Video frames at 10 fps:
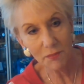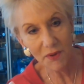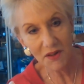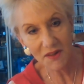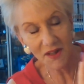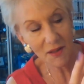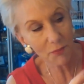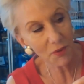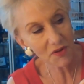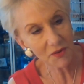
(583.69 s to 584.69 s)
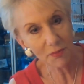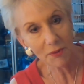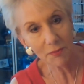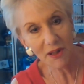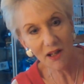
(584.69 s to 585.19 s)
but the same principle
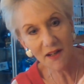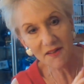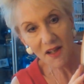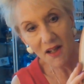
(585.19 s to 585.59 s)
applies.